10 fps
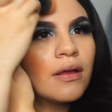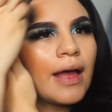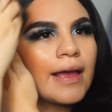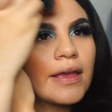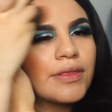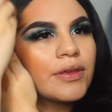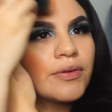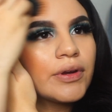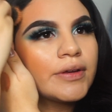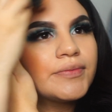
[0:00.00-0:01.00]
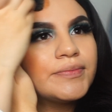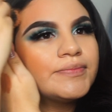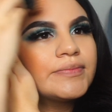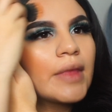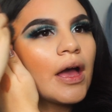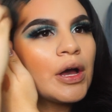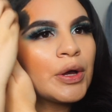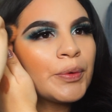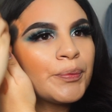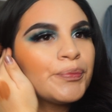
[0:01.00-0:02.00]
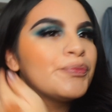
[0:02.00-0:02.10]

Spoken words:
can't think right now.